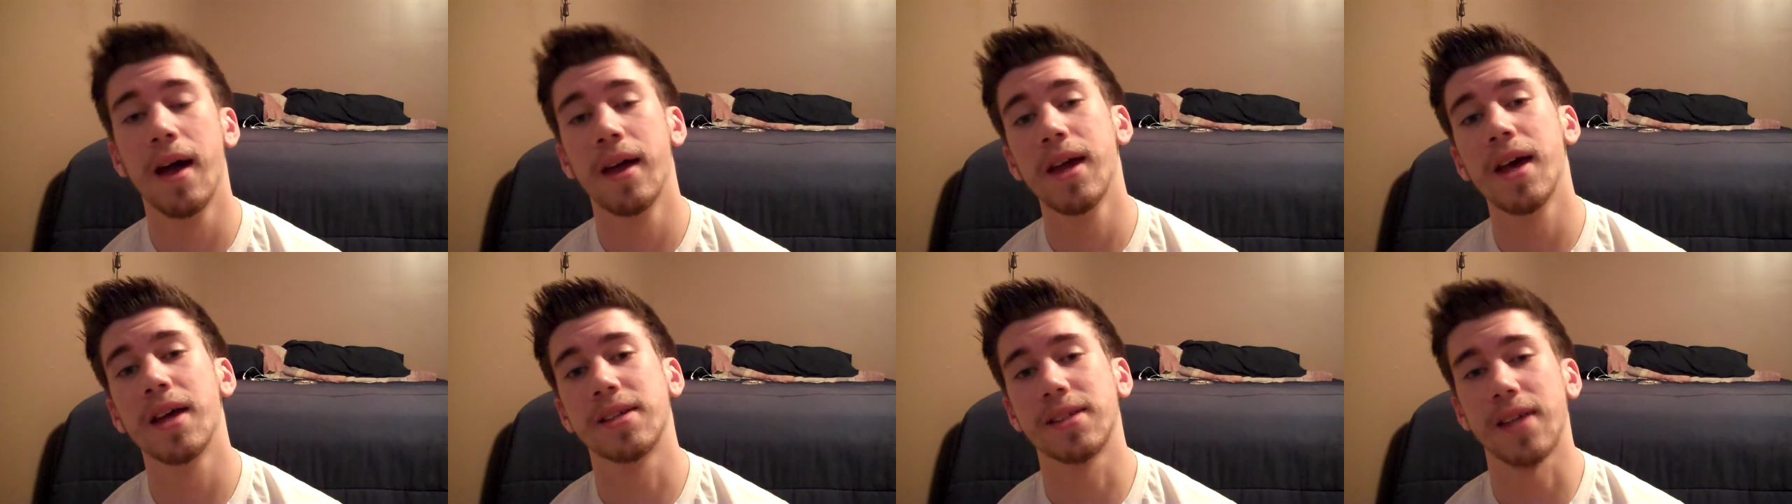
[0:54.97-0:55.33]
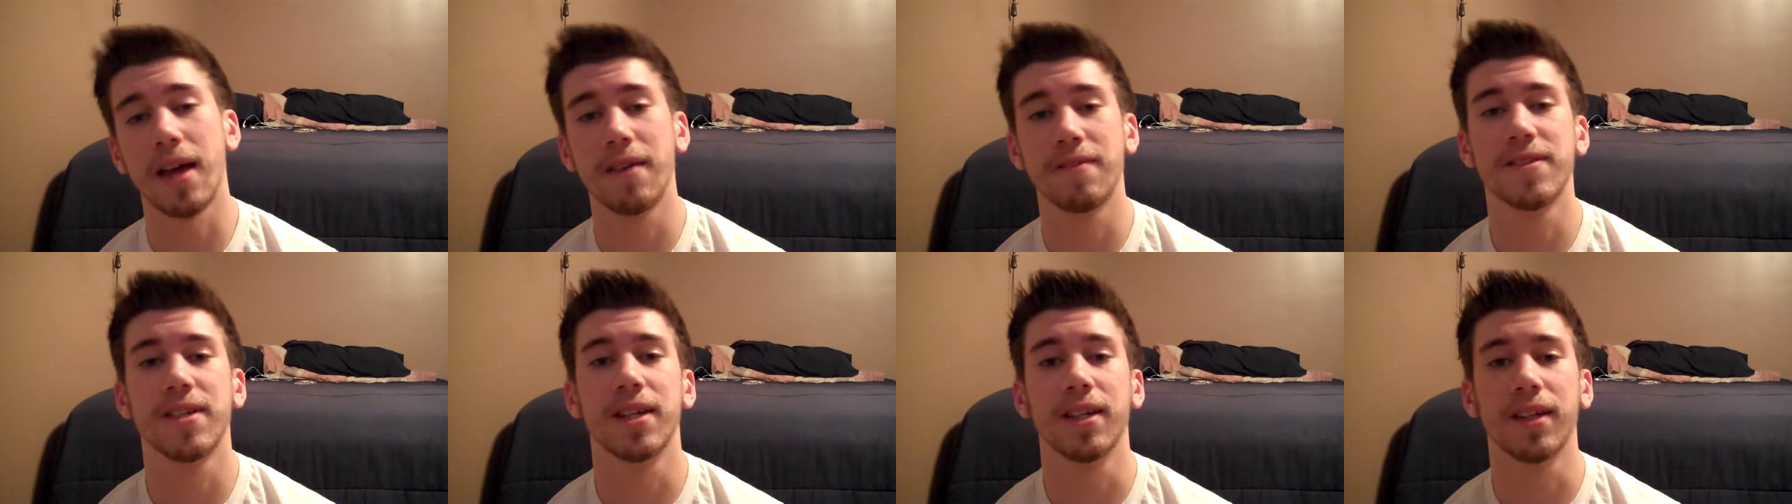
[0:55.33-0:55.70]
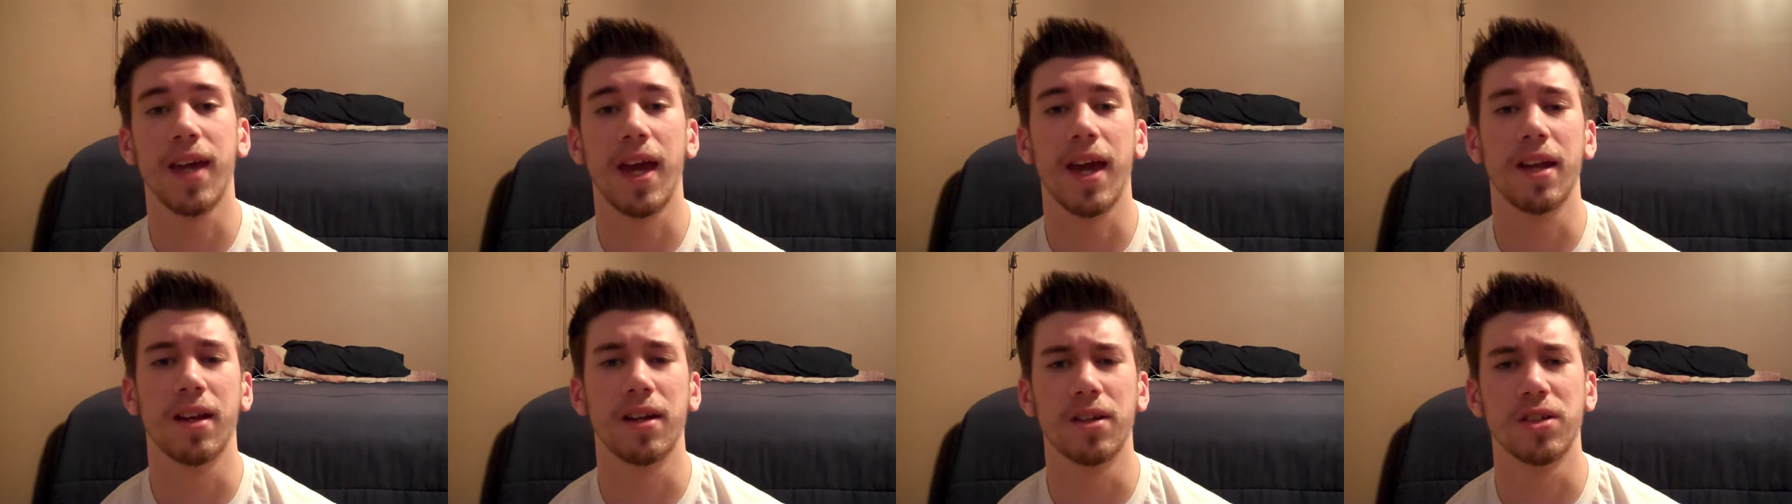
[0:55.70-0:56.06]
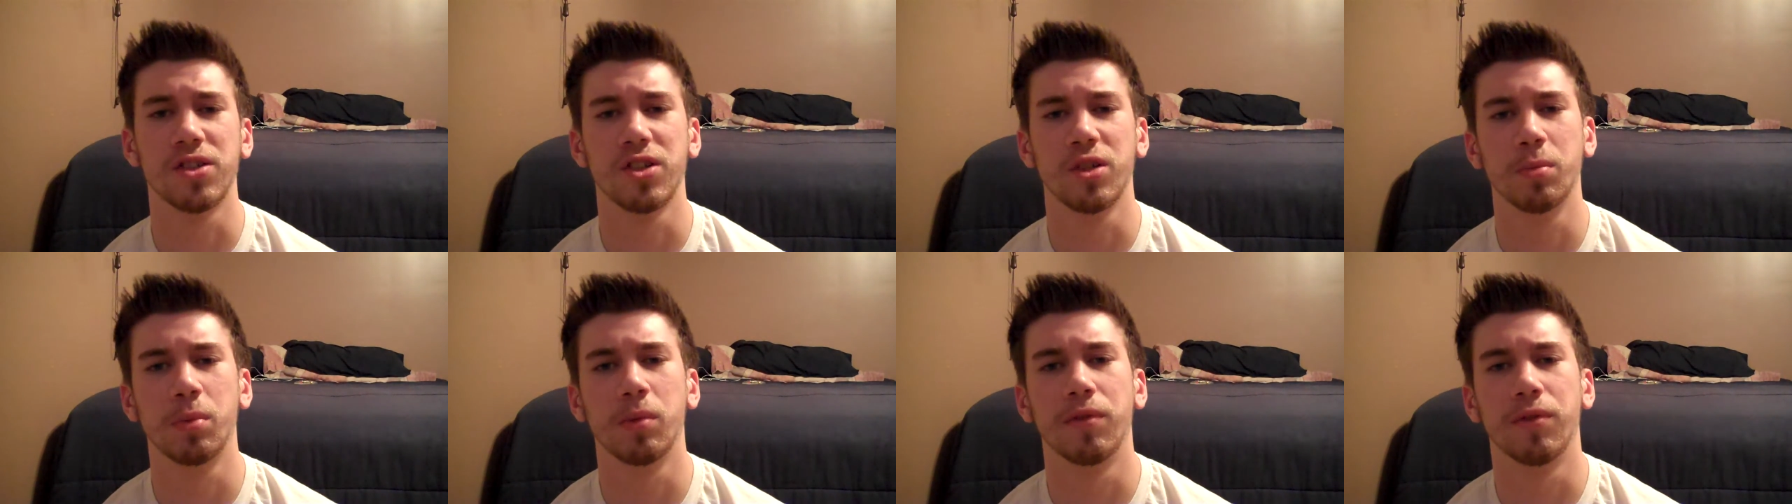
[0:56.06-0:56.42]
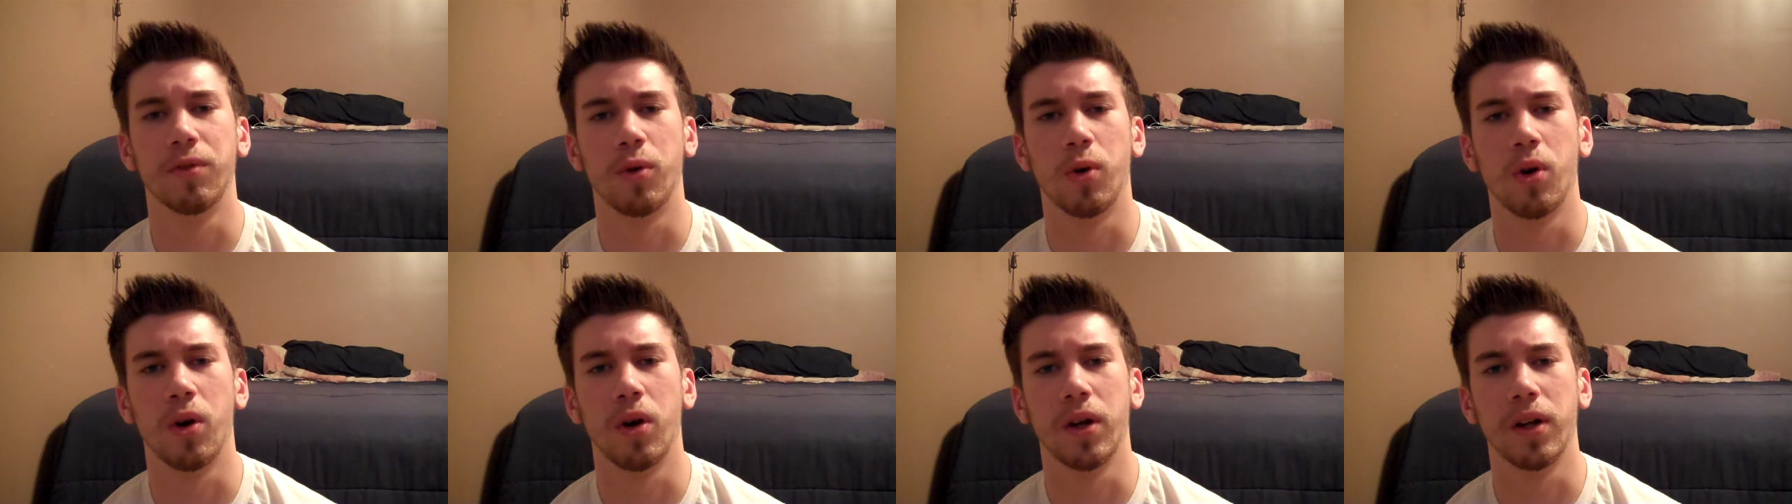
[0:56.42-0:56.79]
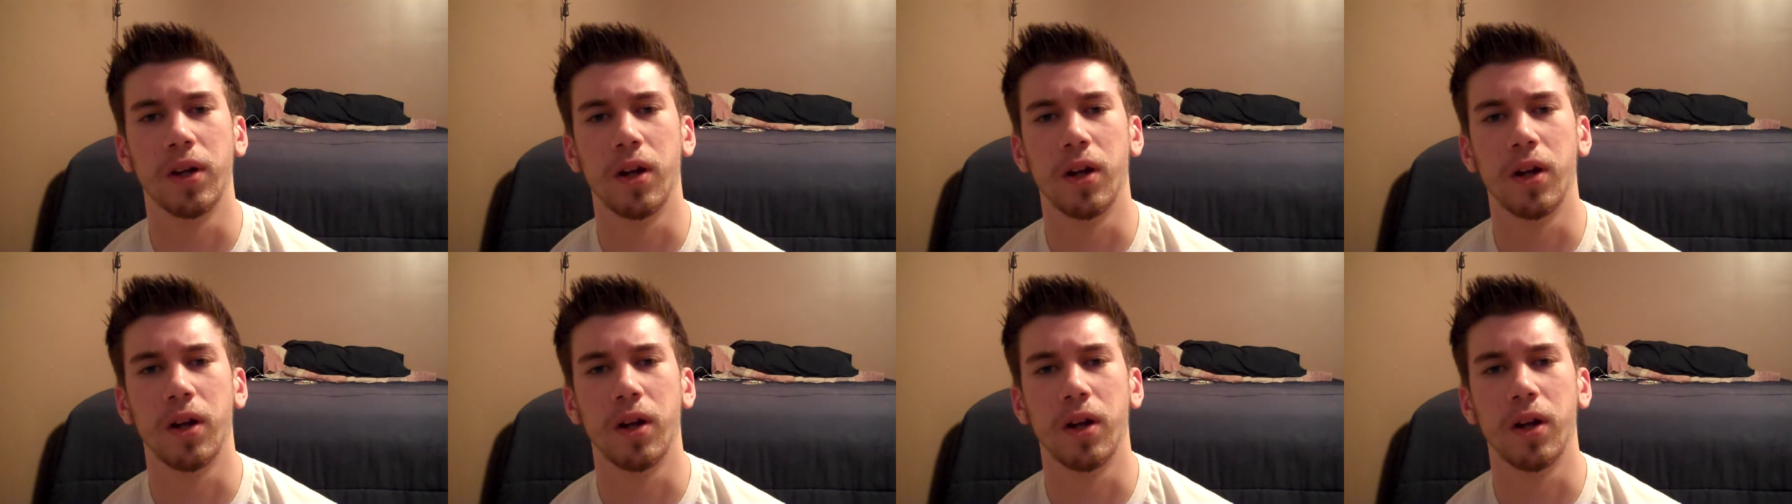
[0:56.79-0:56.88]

Yes, I've seen Kane in a suit before,